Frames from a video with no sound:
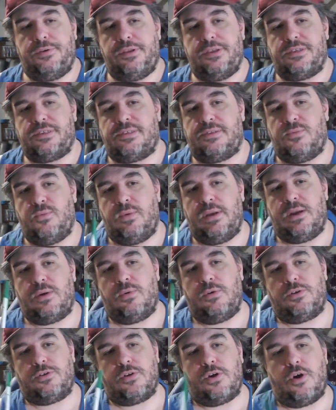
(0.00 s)
This week
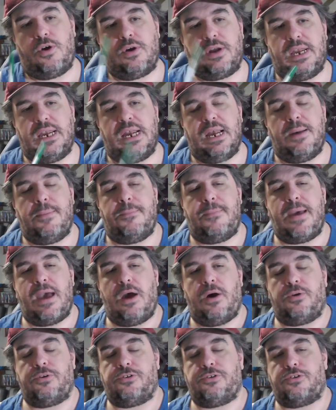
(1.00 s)
we're talking
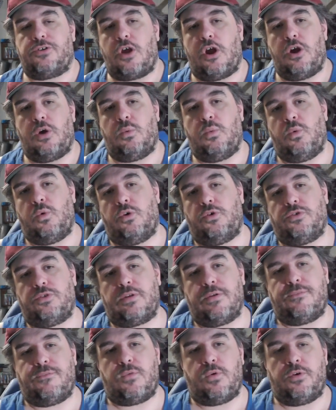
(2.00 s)
about Star Wars
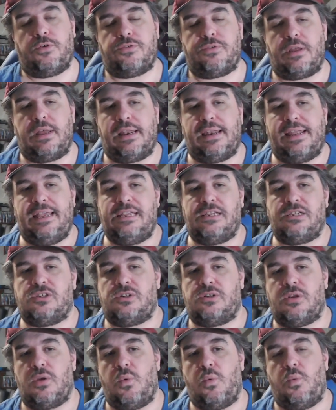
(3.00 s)
The Force
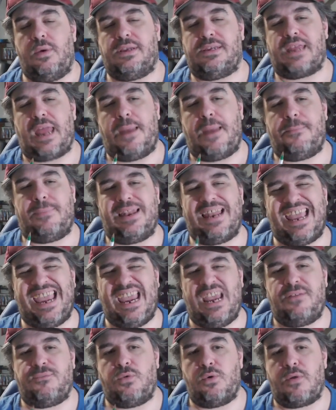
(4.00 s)
Unleashed, which I
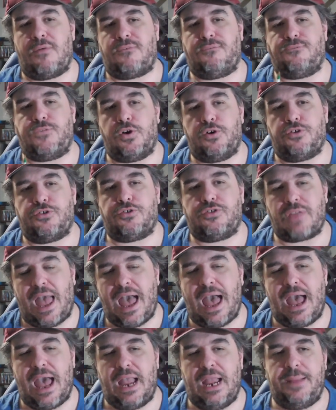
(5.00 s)
played for the first
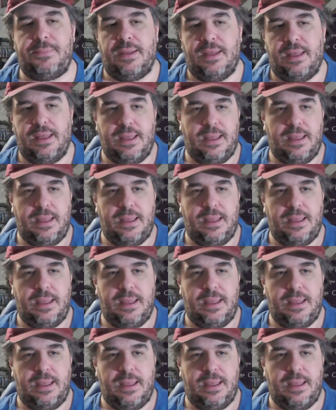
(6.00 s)
time